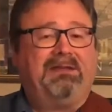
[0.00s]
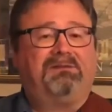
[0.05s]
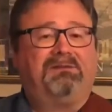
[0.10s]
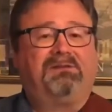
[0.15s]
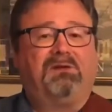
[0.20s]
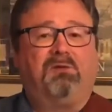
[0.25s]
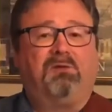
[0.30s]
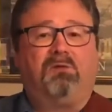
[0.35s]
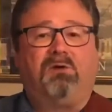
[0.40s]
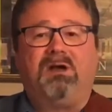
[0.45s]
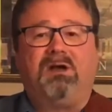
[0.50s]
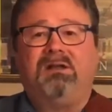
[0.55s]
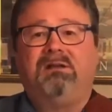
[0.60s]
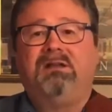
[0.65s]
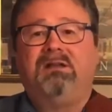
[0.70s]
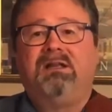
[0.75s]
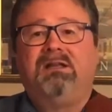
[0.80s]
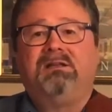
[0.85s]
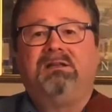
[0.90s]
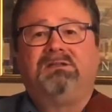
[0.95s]
So 1,
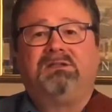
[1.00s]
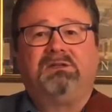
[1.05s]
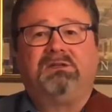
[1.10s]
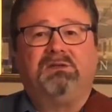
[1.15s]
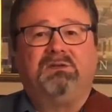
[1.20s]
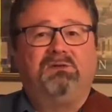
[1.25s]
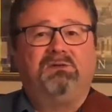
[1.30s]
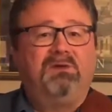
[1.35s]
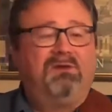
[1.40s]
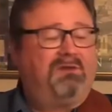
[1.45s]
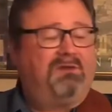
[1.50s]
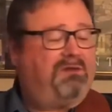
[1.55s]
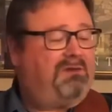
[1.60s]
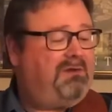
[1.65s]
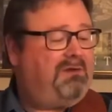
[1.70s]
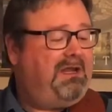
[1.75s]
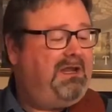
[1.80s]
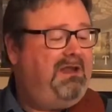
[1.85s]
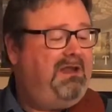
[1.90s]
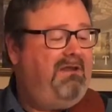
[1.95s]
2,
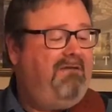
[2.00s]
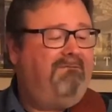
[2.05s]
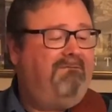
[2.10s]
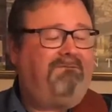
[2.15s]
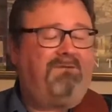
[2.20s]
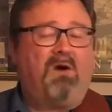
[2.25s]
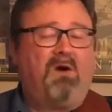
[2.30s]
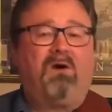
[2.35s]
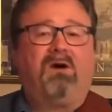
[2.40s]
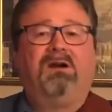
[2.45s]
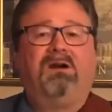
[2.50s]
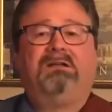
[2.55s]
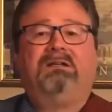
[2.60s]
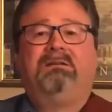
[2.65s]
3, 4.